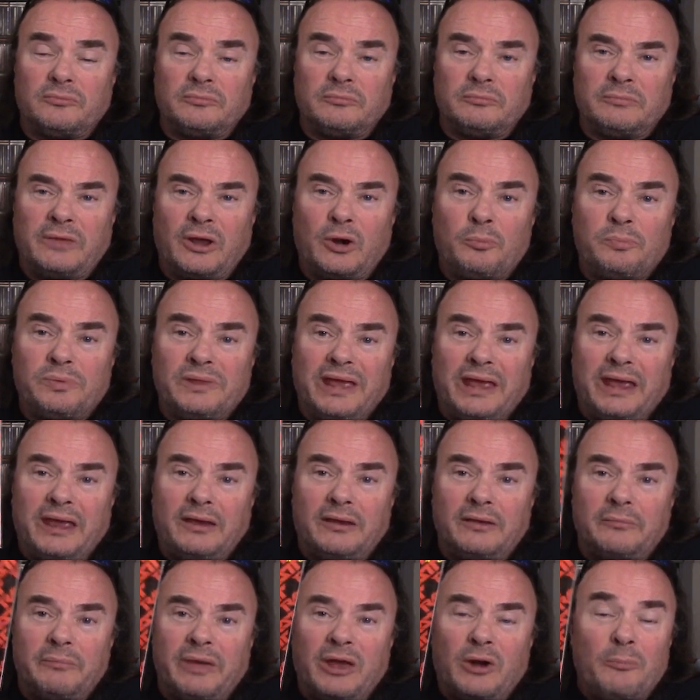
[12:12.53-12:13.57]
Metal
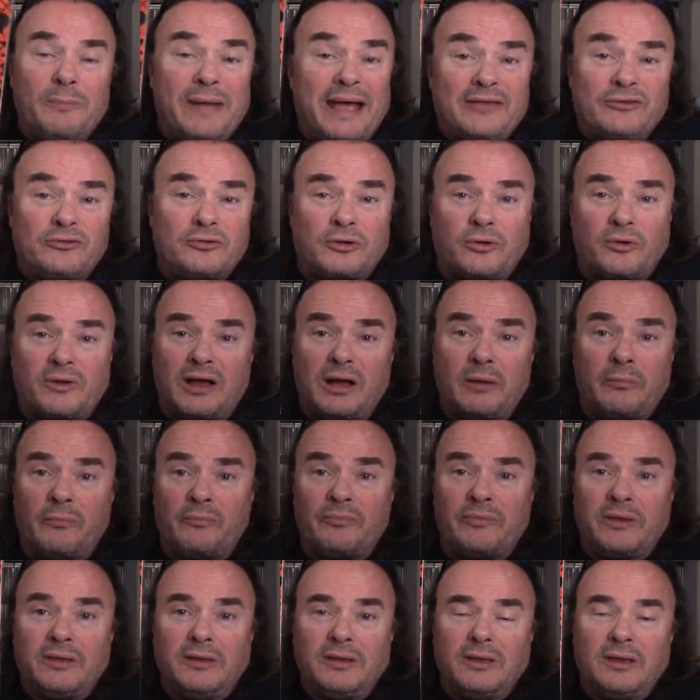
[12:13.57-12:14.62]
Blade Metal Massacre
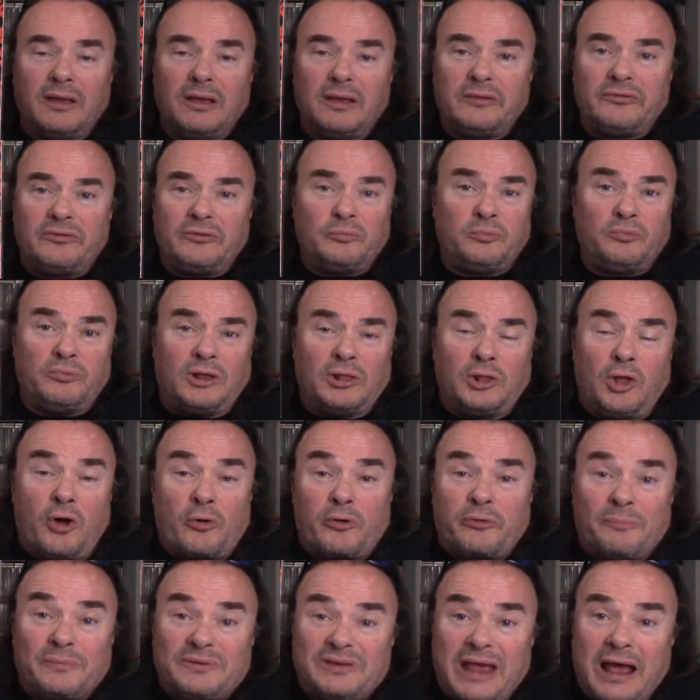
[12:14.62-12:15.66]
album, along
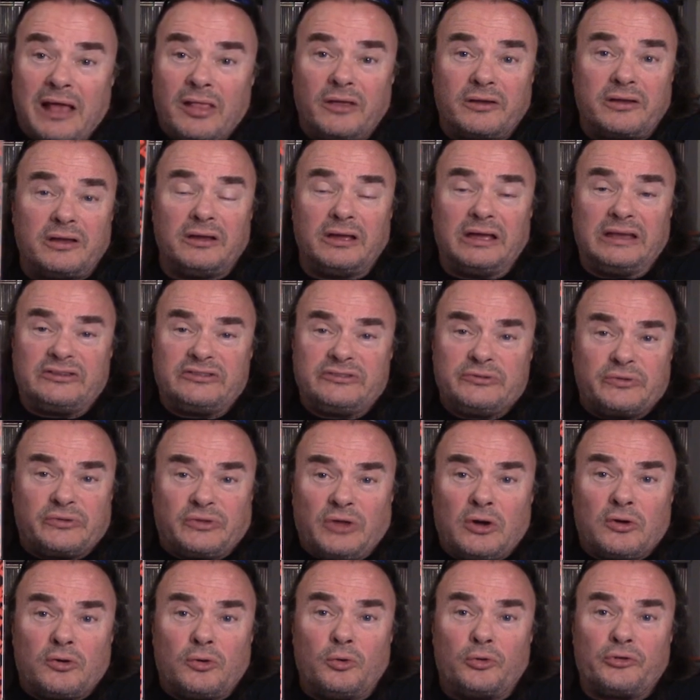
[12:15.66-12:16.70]
with Metallica and Cirith
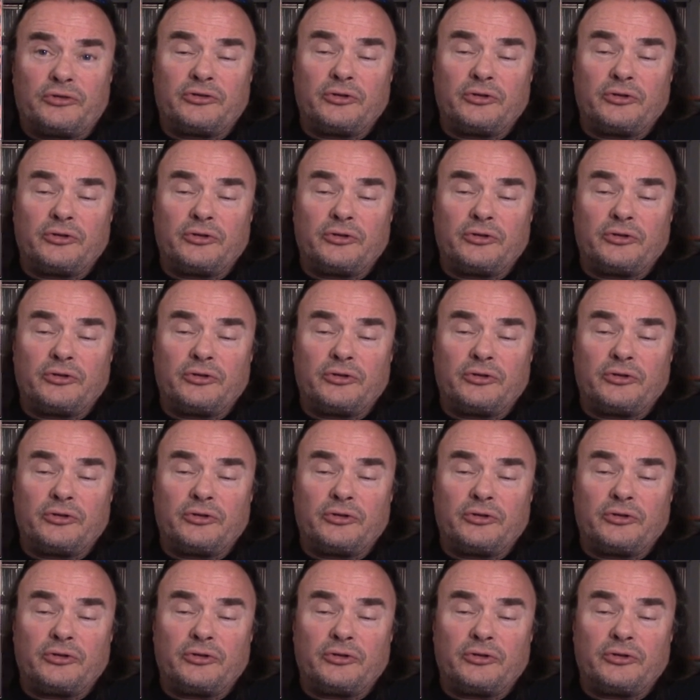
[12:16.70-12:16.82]
Ungol.